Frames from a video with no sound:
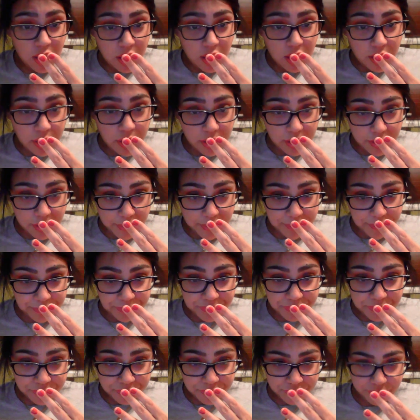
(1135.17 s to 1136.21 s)

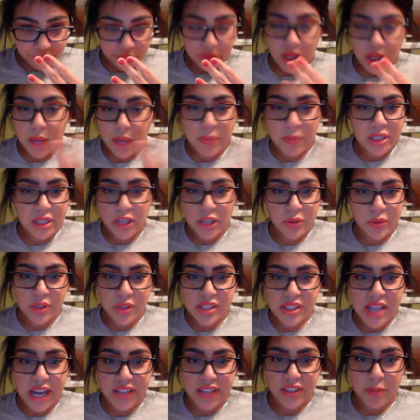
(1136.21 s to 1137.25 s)
I mean, I don't
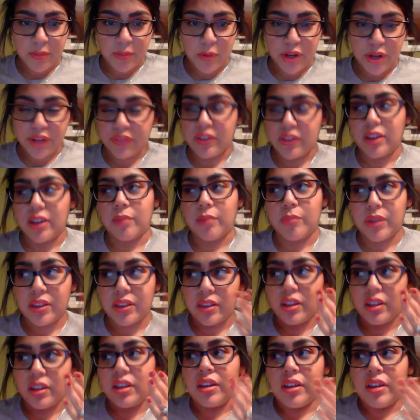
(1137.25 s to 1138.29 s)
attack them or anything, but
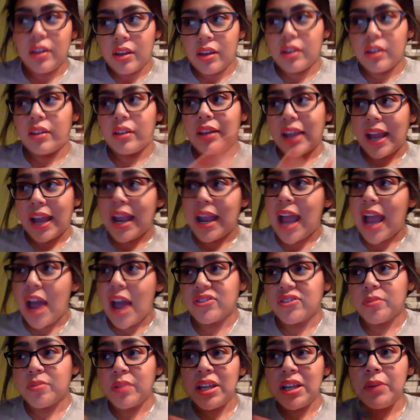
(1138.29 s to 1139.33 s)
like I have to
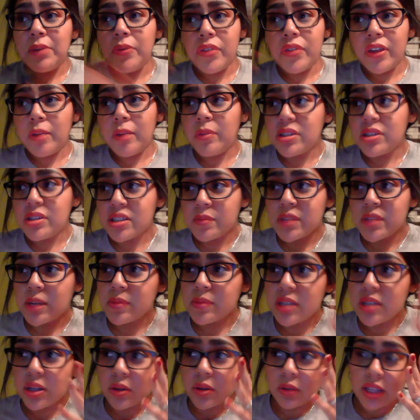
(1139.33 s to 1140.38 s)
play with them, and sometimes
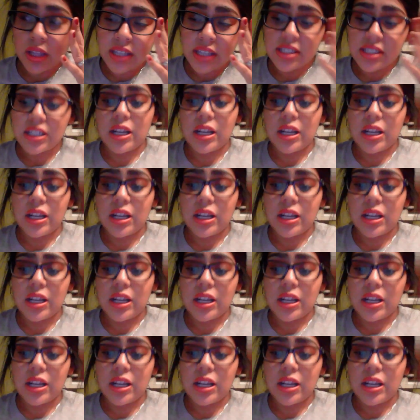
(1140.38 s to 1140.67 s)
they don't listen.